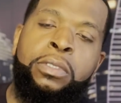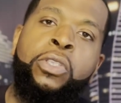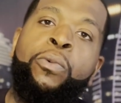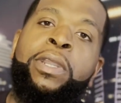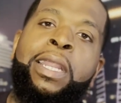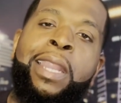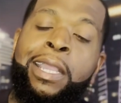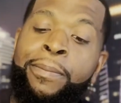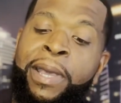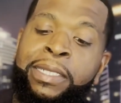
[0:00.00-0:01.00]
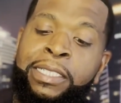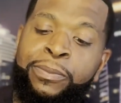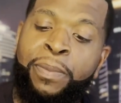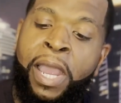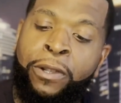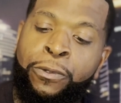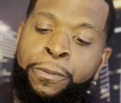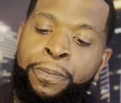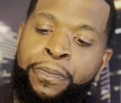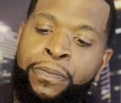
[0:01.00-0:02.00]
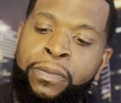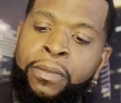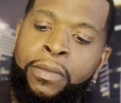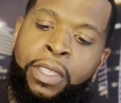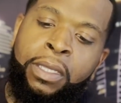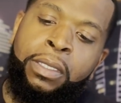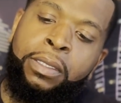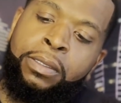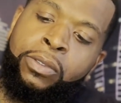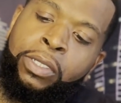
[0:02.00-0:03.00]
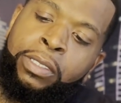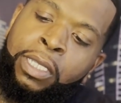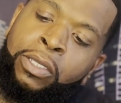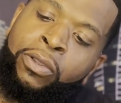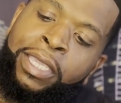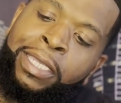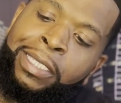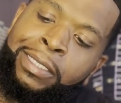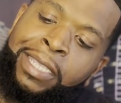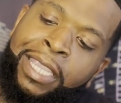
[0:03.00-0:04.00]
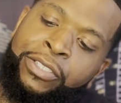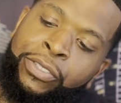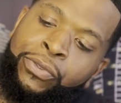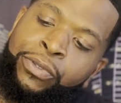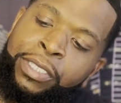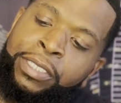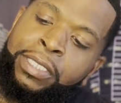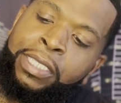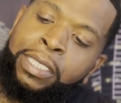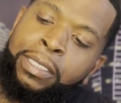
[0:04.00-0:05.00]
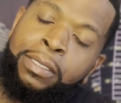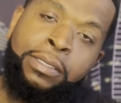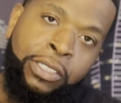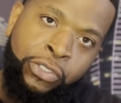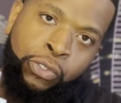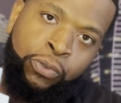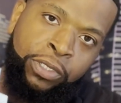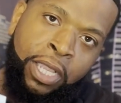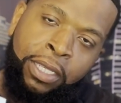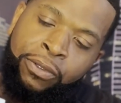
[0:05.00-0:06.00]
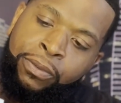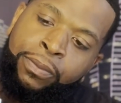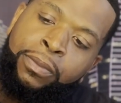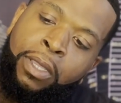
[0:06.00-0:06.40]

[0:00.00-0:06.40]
So what I like about this bottle, the little indentation, you can see the juice color